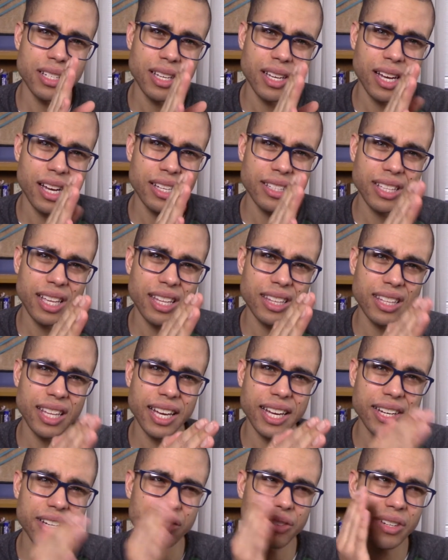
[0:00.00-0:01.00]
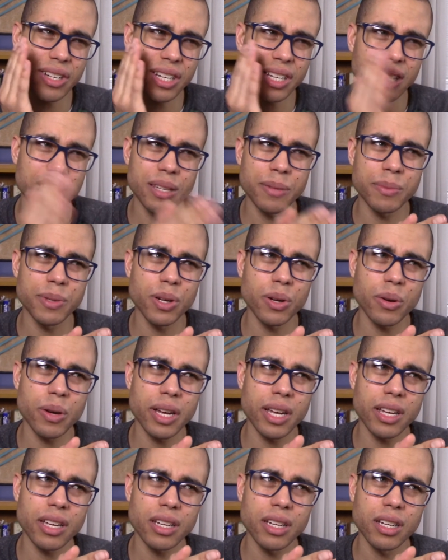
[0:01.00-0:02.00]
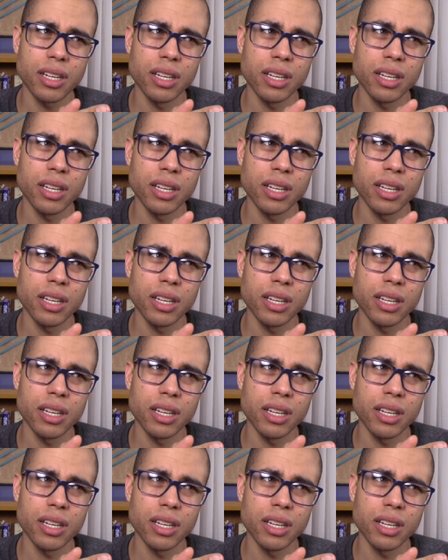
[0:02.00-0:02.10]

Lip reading: on that light and you gotta keep going.